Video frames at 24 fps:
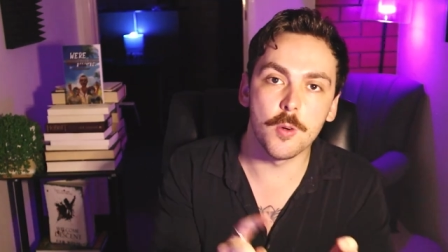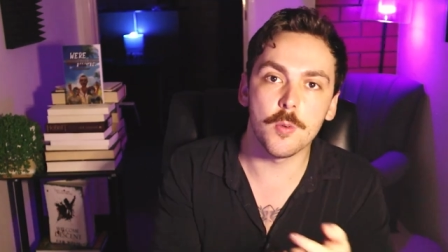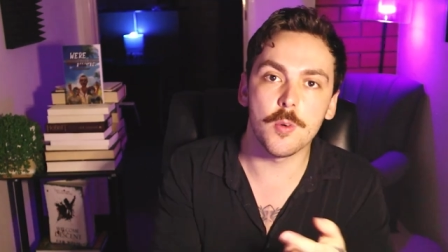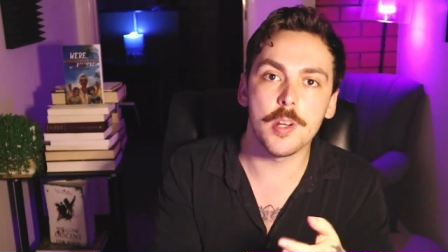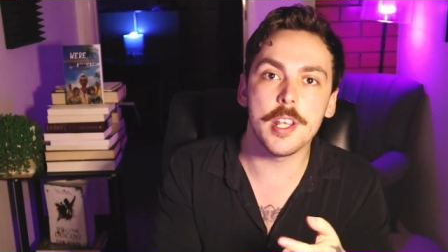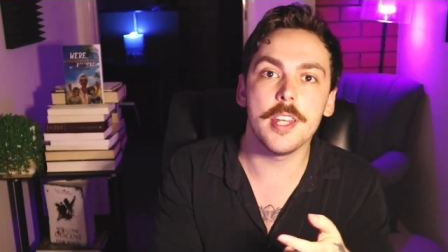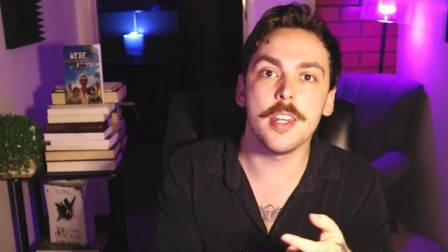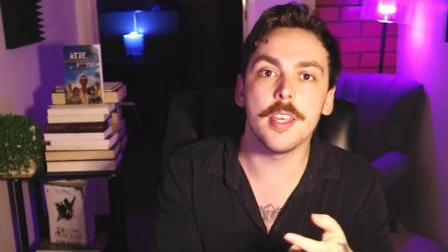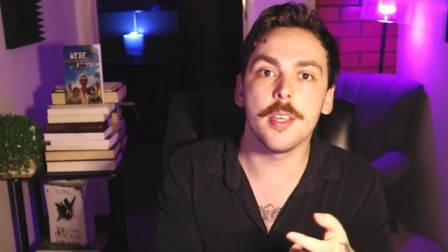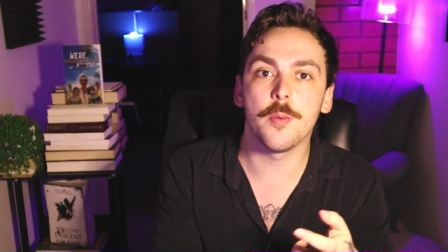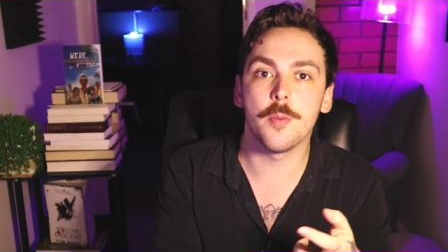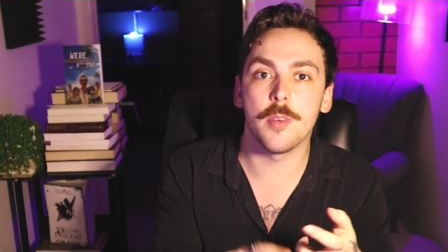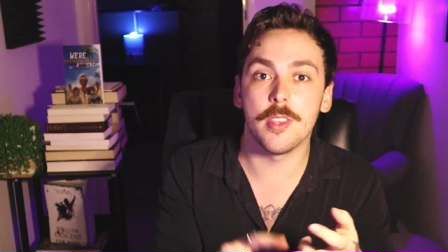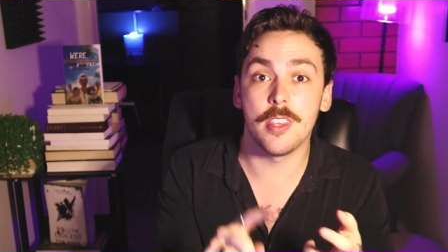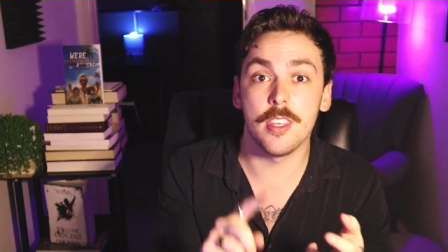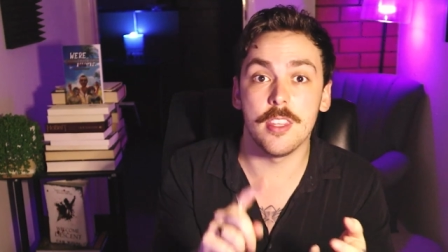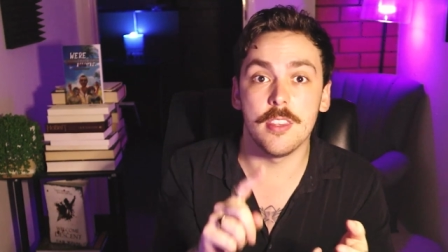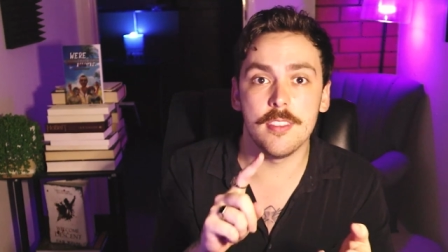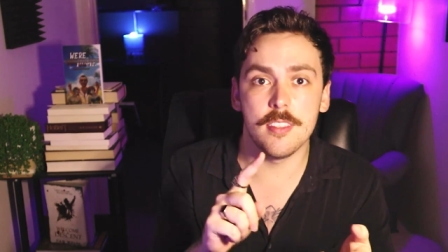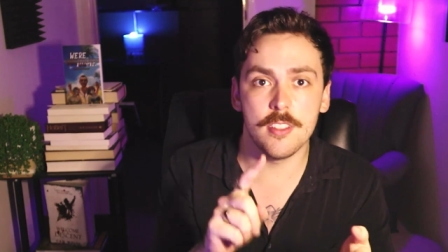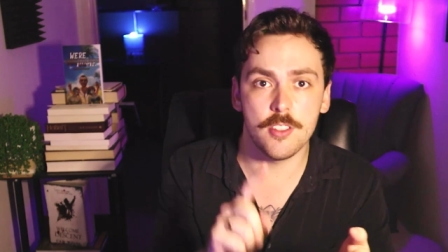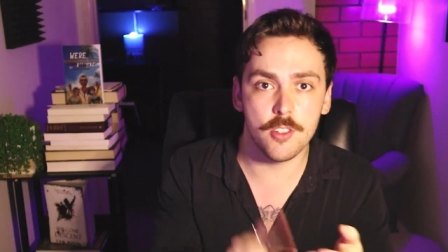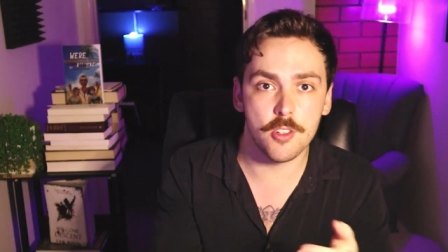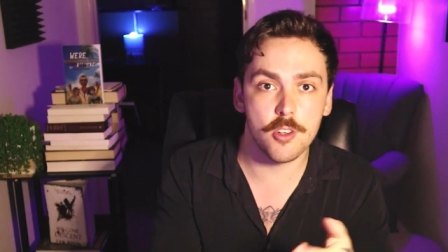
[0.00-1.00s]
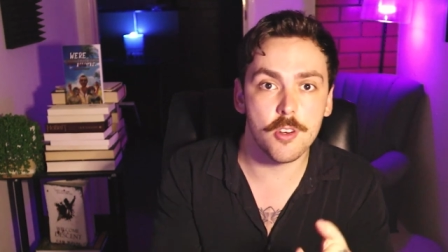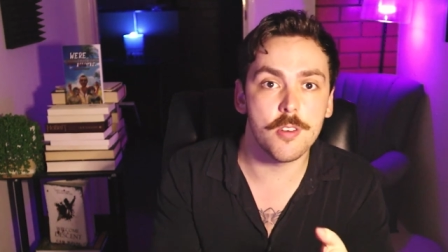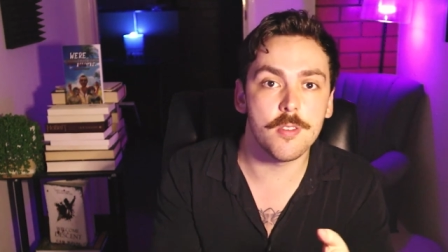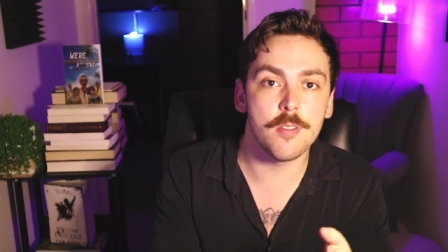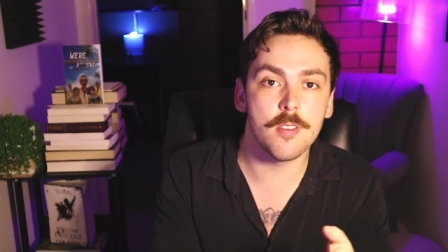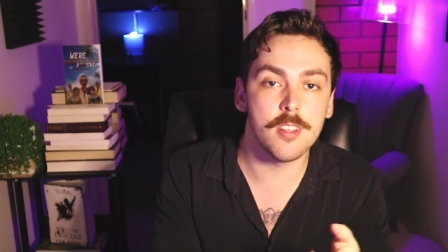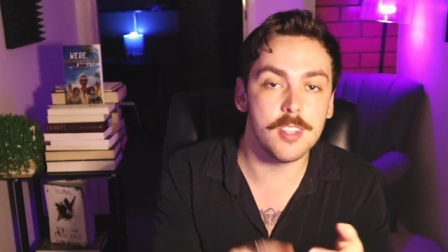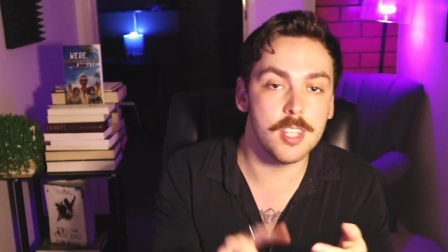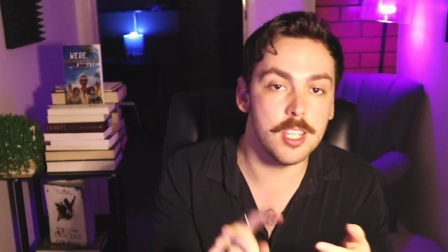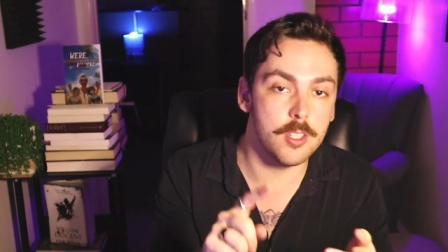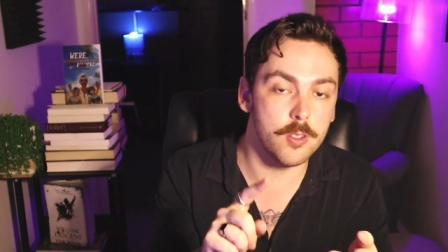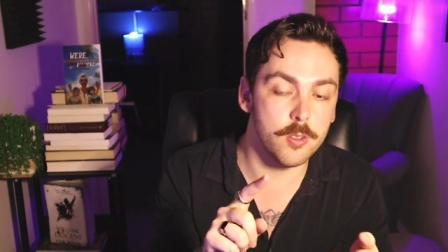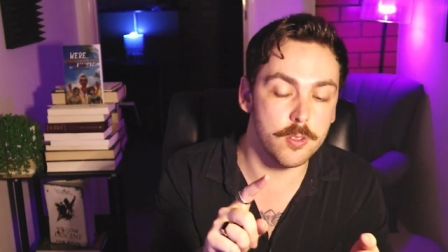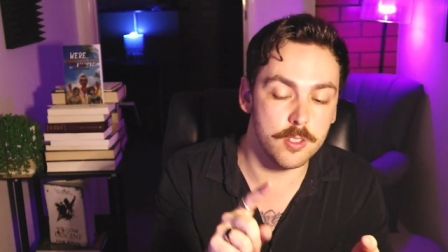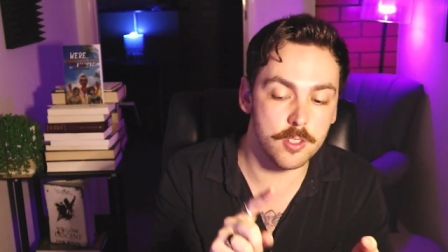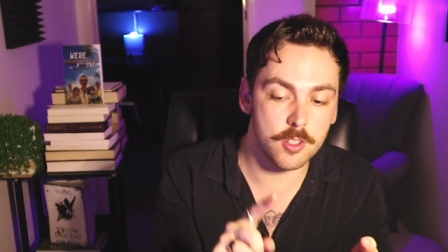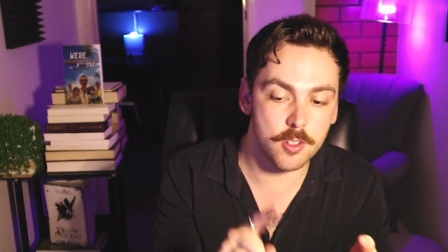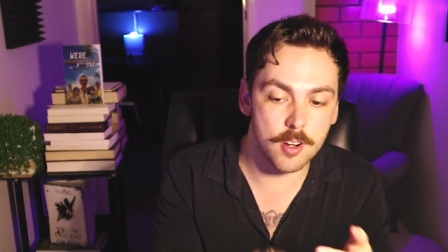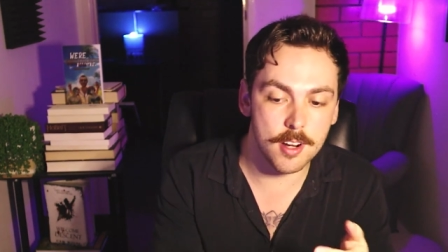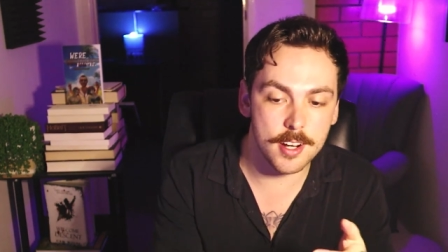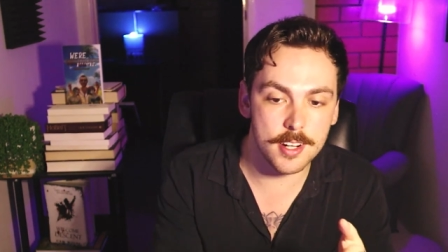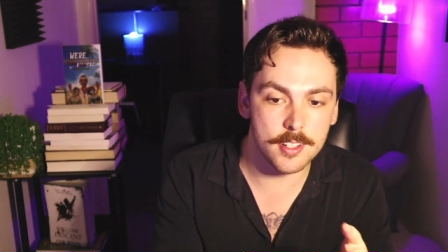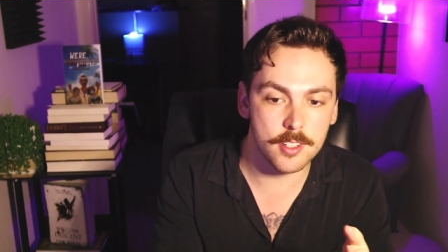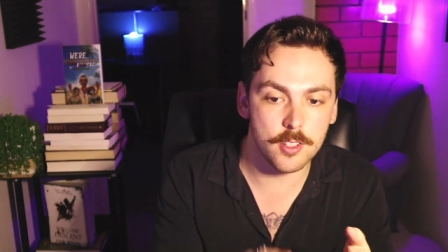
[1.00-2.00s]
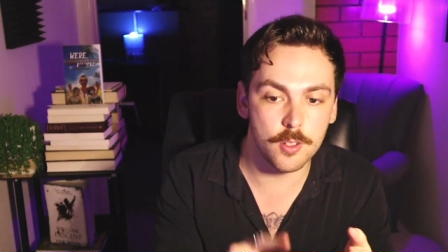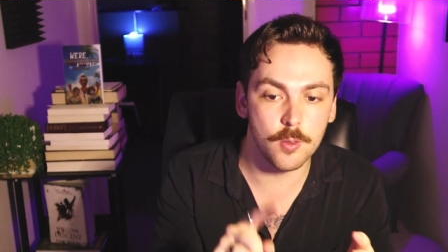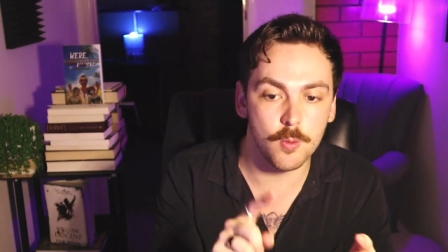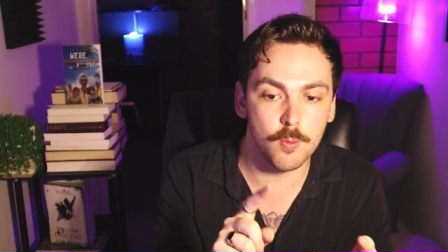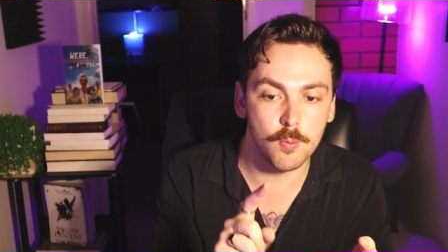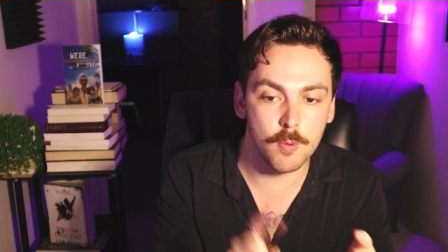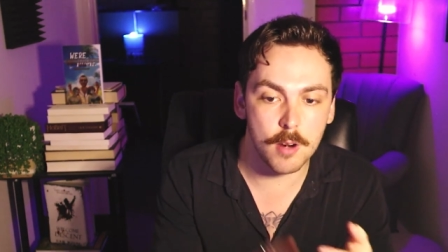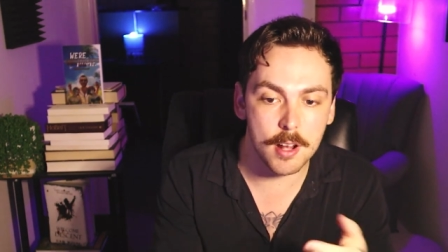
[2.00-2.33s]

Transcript: you're reading within the genre that you're trying to